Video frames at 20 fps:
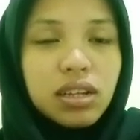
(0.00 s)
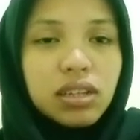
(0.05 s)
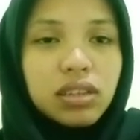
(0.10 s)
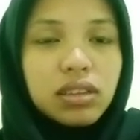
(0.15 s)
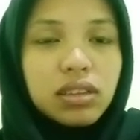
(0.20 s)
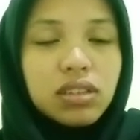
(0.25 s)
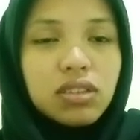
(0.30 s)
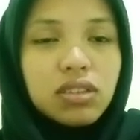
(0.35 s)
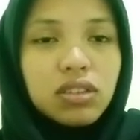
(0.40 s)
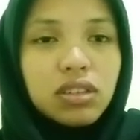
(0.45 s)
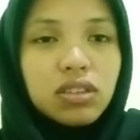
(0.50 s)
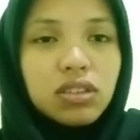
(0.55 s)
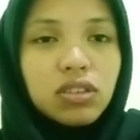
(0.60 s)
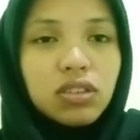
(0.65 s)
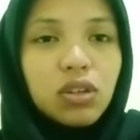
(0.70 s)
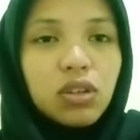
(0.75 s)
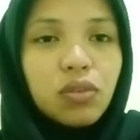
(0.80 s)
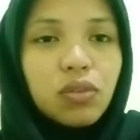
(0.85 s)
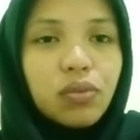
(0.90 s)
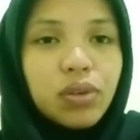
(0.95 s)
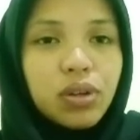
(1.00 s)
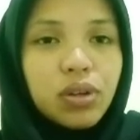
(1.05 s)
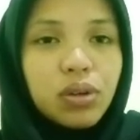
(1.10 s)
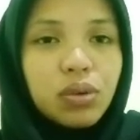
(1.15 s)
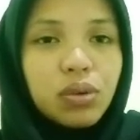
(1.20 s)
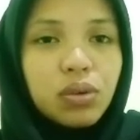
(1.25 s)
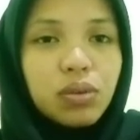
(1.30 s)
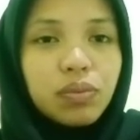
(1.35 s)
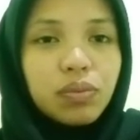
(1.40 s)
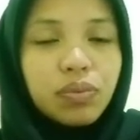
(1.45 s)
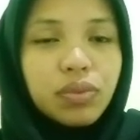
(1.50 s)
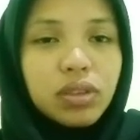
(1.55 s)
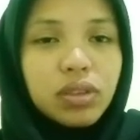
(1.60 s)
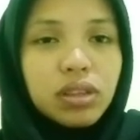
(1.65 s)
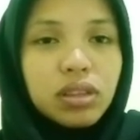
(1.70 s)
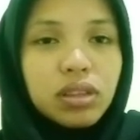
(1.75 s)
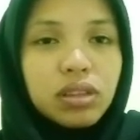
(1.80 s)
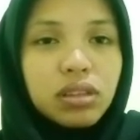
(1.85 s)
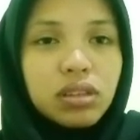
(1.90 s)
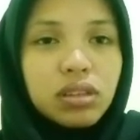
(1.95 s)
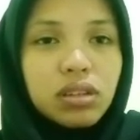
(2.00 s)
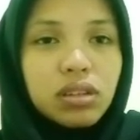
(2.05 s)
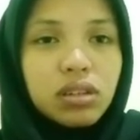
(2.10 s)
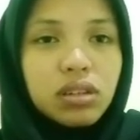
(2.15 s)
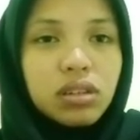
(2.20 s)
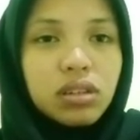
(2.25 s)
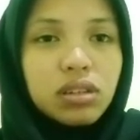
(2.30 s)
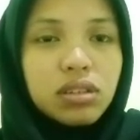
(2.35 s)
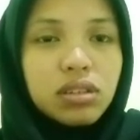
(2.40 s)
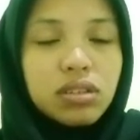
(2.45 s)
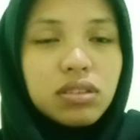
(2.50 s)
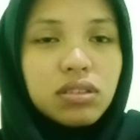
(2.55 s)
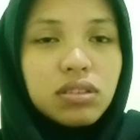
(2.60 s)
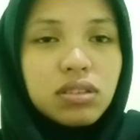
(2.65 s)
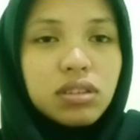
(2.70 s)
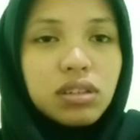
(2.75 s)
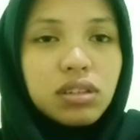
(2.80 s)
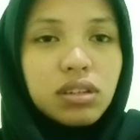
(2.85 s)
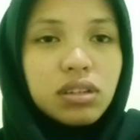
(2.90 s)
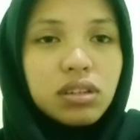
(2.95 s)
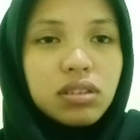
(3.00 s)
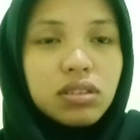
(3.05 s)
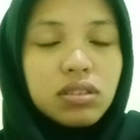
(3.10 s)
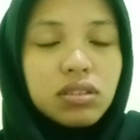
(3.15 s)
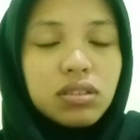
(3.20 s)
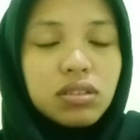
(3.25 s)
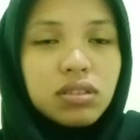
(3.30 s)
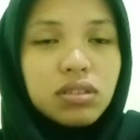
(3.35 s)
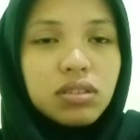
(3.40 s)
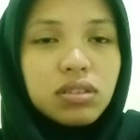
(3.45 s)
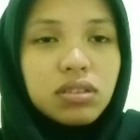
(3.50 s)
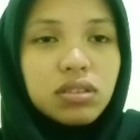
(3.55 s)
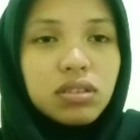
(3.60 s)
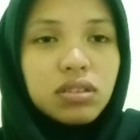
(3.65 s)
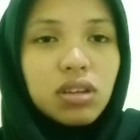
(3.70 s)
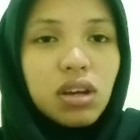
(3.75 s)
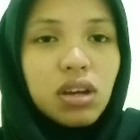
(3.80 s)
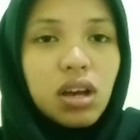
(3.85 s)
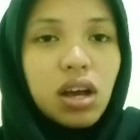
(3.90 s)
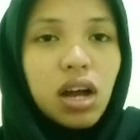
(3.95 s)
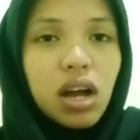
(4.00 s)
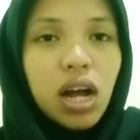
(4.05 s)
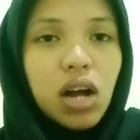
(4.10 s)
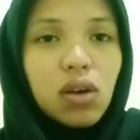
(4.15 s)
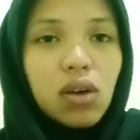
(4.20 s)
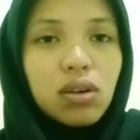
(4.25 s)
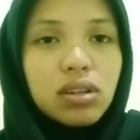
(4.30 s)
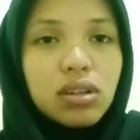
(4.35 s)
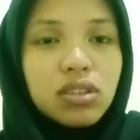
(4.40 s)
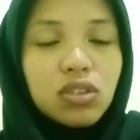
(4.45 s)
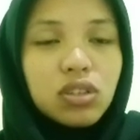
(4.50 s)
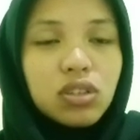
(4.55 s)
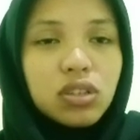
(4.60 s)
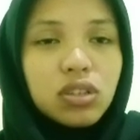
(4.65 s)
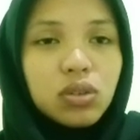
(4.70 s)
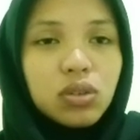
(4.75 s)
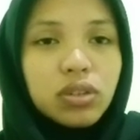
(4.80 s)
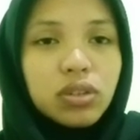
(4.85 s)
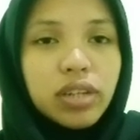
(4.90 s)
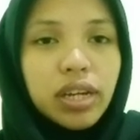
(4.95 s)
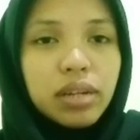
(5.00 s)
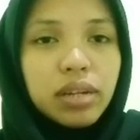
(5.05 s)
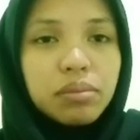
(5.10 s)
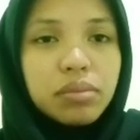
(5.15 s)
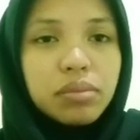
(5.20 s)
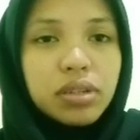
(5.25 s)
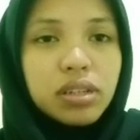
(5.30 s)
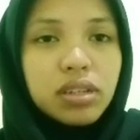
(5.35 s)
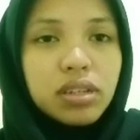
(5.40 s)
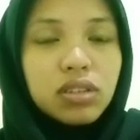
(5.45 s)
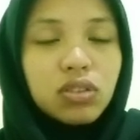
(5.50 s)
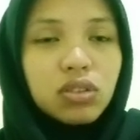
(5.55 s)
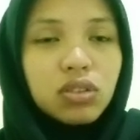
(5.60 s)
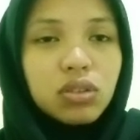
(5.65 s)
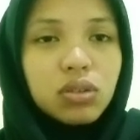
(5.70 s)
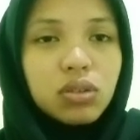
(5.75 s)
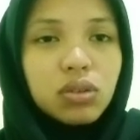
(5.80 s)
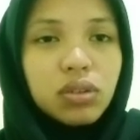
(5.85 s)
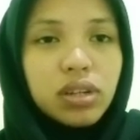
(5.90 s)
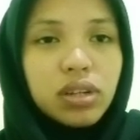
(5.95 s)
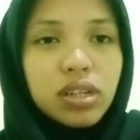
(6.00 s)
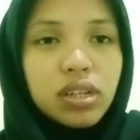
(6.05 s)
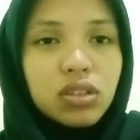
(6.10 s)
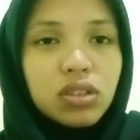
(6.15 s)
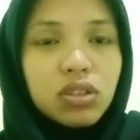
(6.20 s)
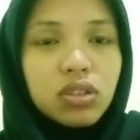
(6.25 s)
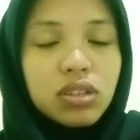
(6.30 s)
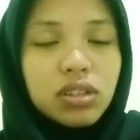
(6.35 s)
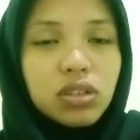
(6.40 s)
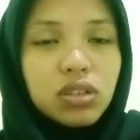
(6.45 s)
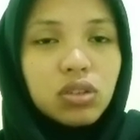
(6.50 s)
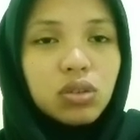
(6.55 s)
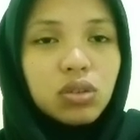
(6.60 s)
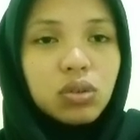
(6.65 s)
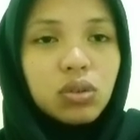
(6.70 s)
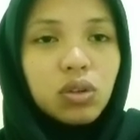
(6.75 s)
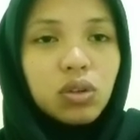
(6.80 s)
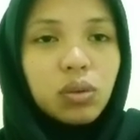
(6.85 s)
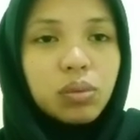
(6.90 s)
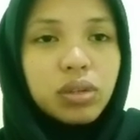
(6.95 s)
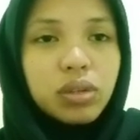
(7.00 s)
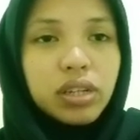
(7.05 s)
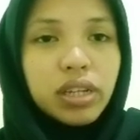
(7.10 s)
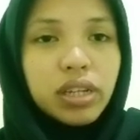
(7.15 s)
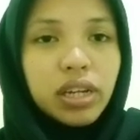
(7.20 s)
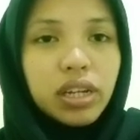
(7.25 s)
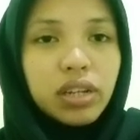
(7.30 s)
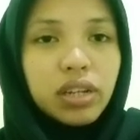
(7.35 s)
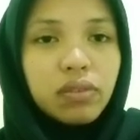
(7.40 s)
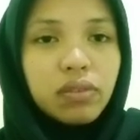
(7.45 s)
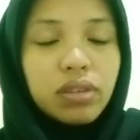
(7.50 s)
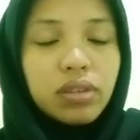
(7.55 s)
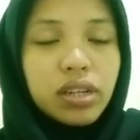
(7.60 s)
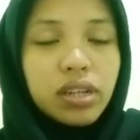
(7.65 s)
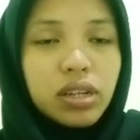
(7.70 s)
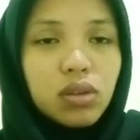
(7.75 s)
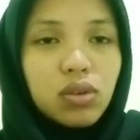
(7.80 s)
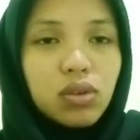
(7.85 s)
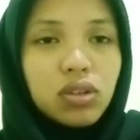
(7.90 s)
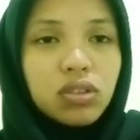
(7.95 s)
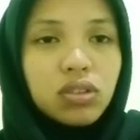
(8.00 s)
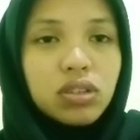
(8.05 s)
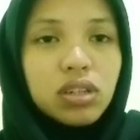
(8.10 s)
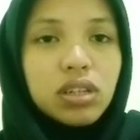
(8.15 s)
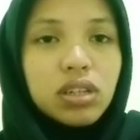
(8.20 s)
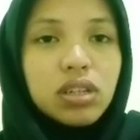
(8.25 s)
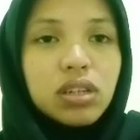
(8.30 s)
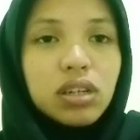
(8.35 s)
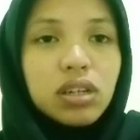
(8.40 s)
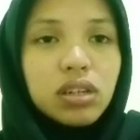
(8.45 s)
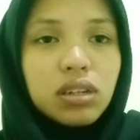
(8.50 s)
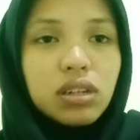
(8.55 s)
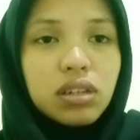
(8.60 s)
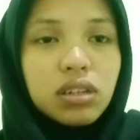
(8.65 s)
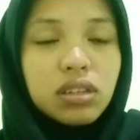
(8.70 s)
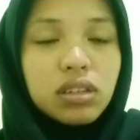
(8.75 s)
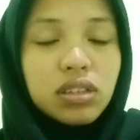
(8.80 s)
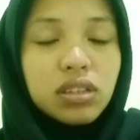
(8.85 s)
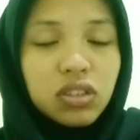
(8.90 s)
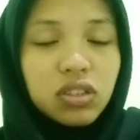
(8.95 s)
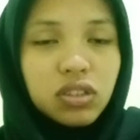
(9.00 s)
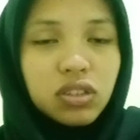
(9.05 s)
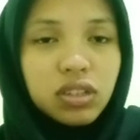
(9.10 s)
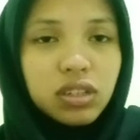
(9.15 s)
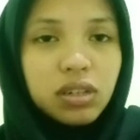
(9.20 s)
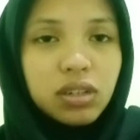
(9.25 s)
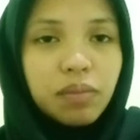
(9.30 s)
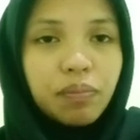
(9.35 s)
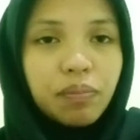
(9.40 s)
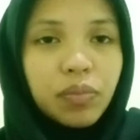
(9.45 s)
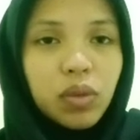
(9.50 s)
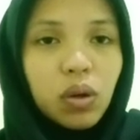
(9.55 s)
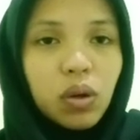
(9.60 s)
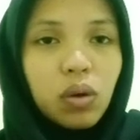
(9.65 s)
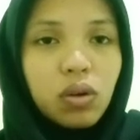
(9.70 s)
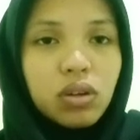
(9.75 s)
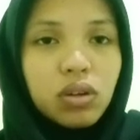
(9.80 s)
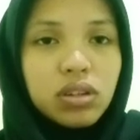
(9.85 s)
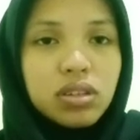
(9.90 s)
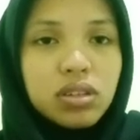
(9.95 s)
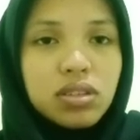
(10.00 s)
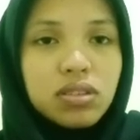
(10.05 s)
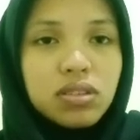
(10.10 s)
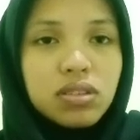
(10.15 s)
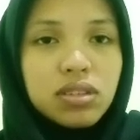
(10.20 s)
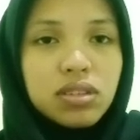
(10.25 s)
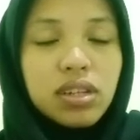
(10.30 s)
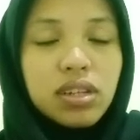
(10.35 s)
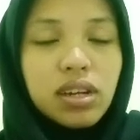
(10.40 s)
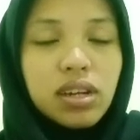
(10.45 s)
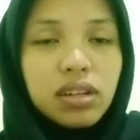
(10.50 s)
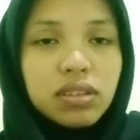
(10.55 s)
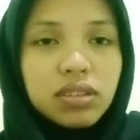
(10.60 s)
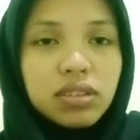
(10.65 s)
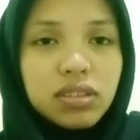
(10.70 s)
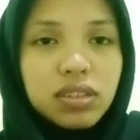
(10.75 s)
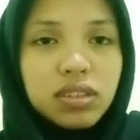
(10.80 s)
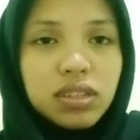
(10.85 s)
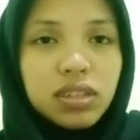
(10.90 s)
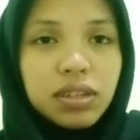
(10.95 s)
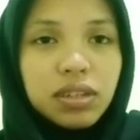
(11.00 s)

This interview discuss how literature can be integrated into communicative language teaching or CLT.